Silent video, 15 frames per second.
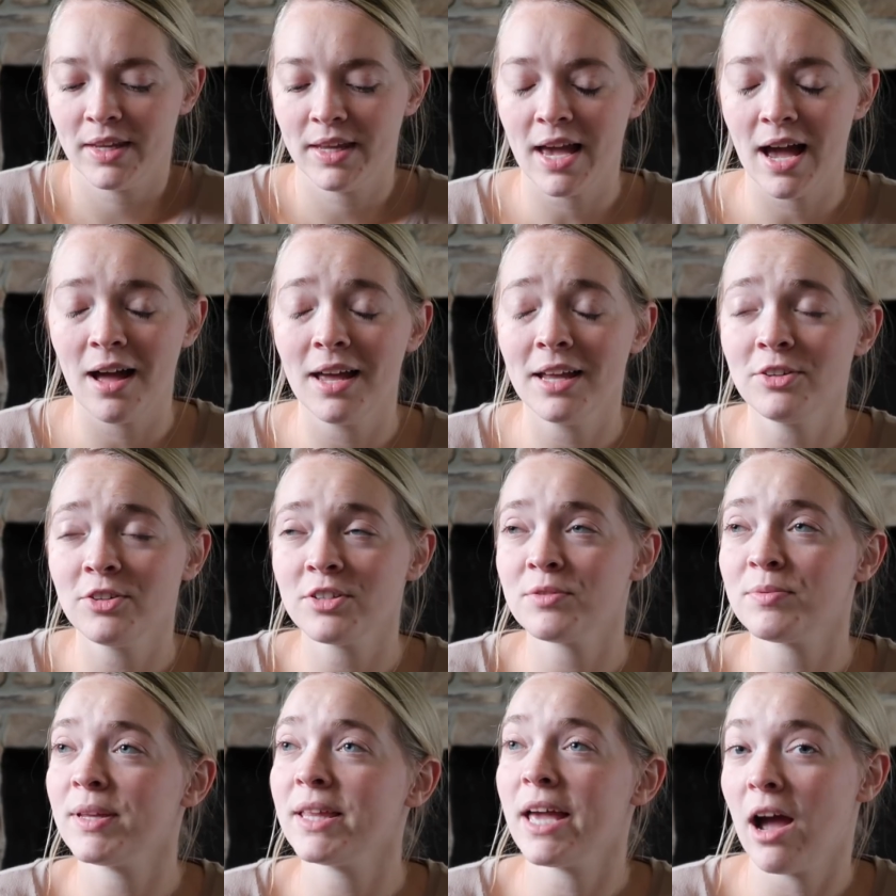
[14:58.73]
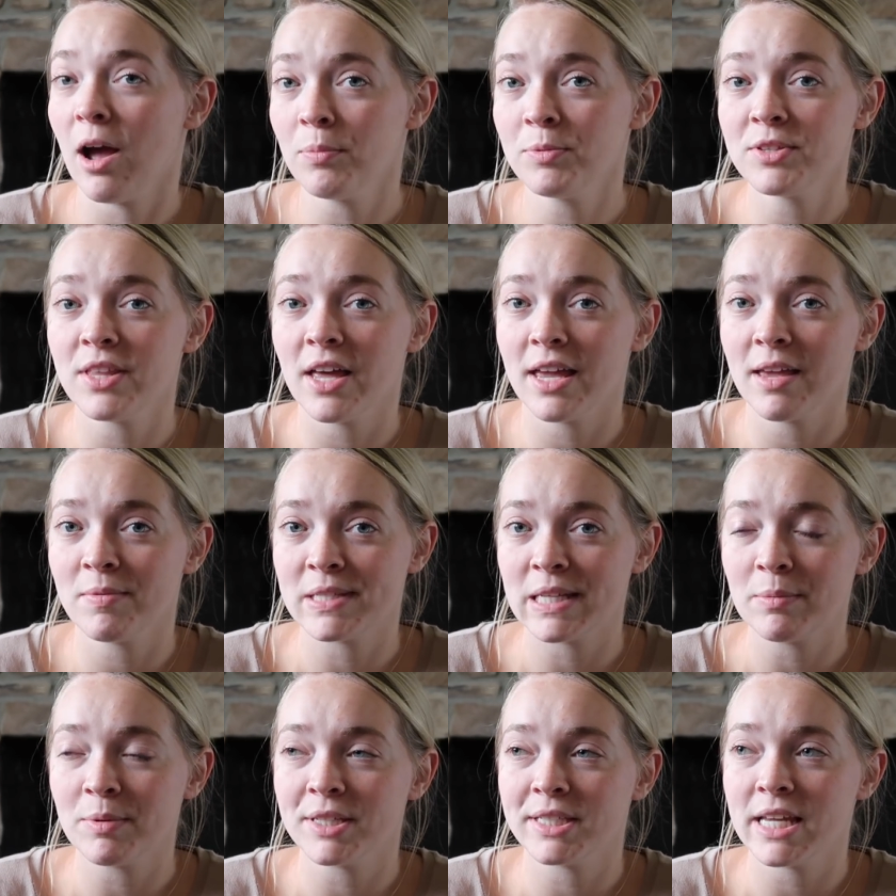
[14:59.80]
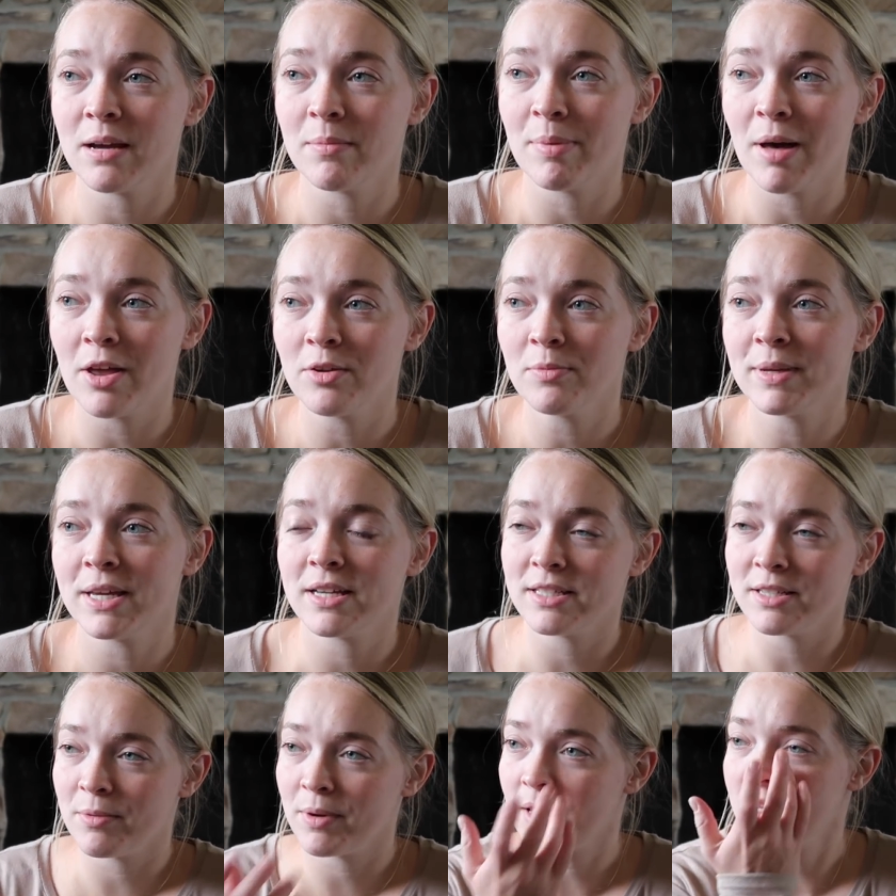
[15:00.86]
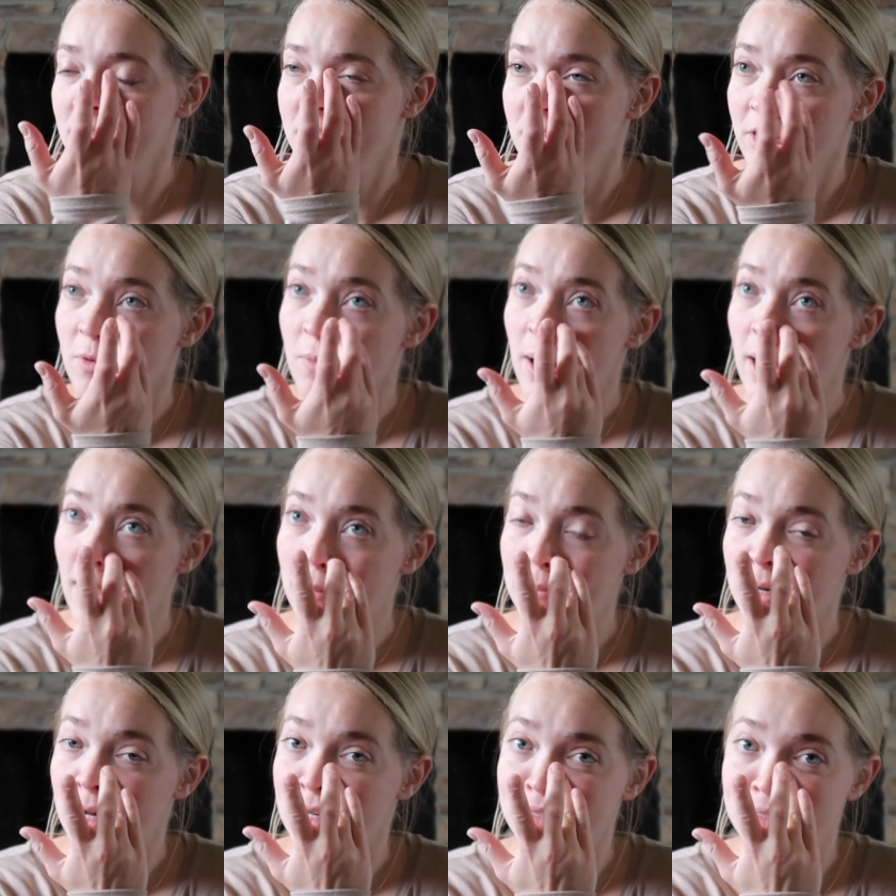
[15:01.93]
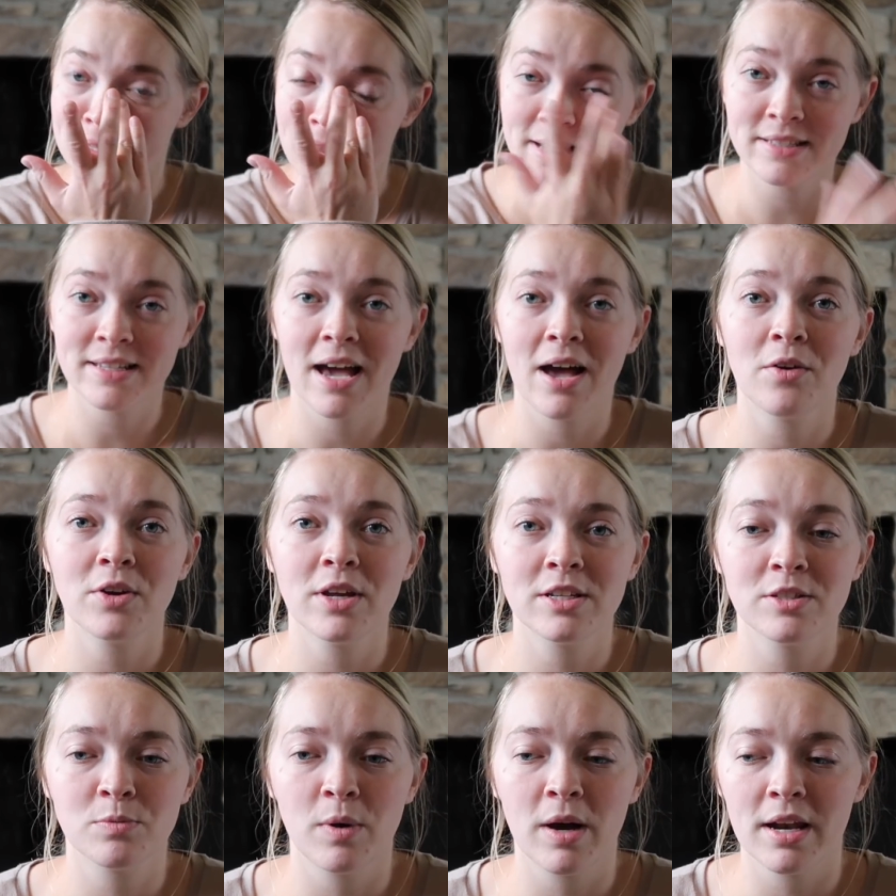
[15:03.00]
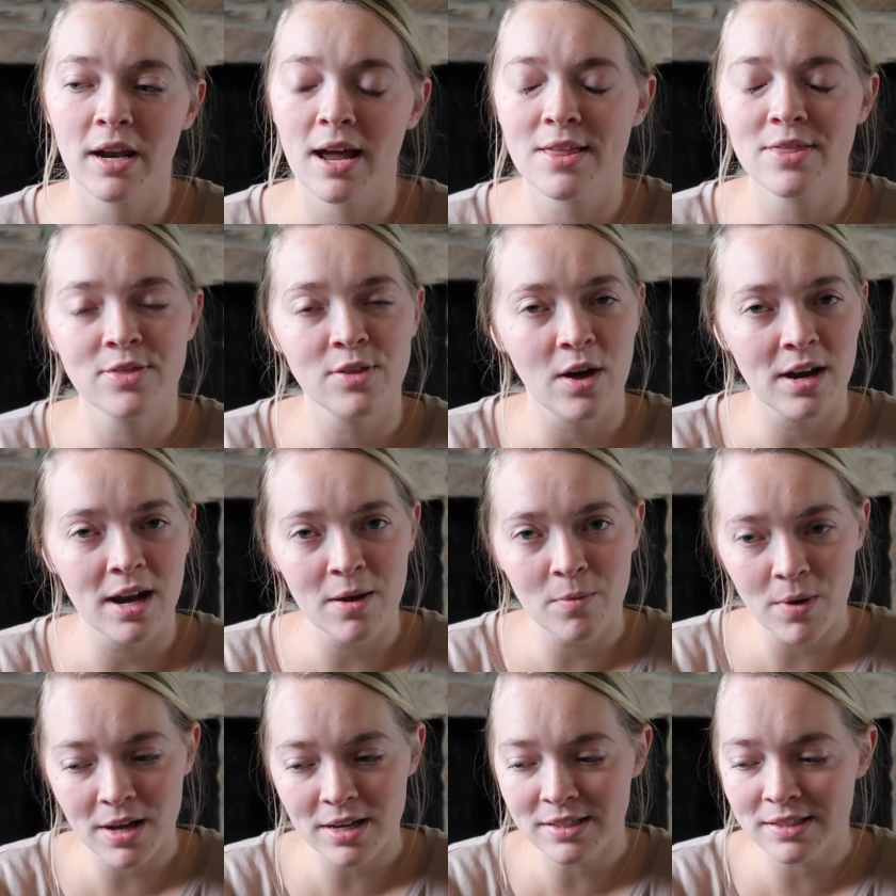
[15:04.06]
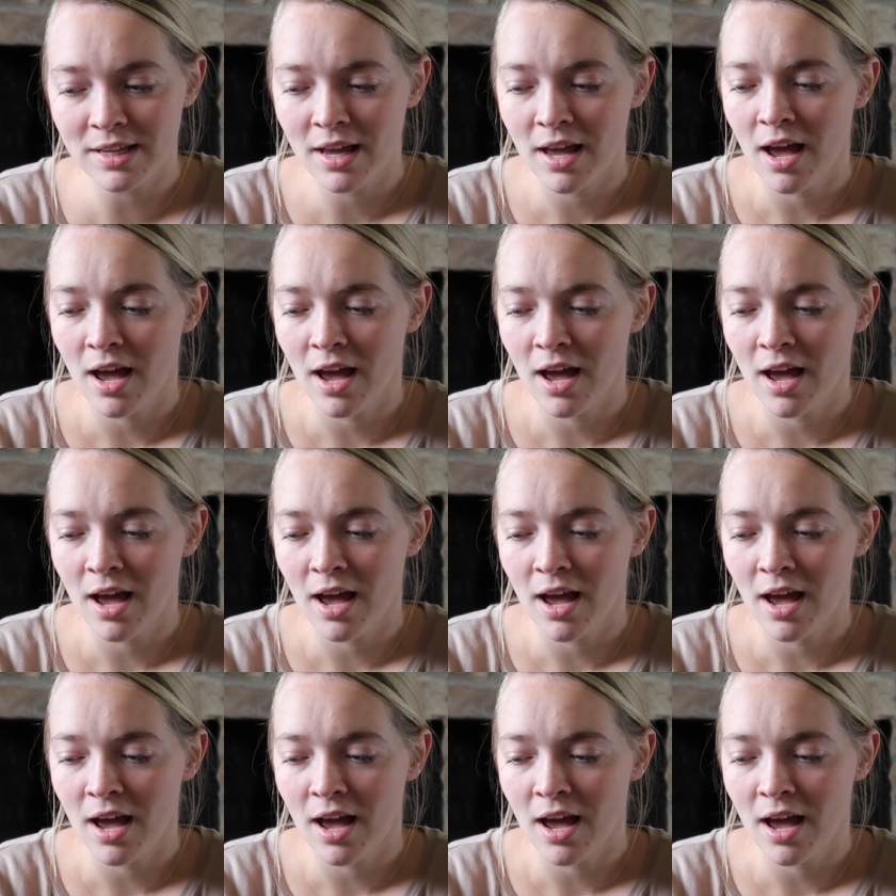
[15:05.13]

Yeah, it just really helped that he was able to take a bottle because I realized, you know what, I'm not as tied down as what I thought I was.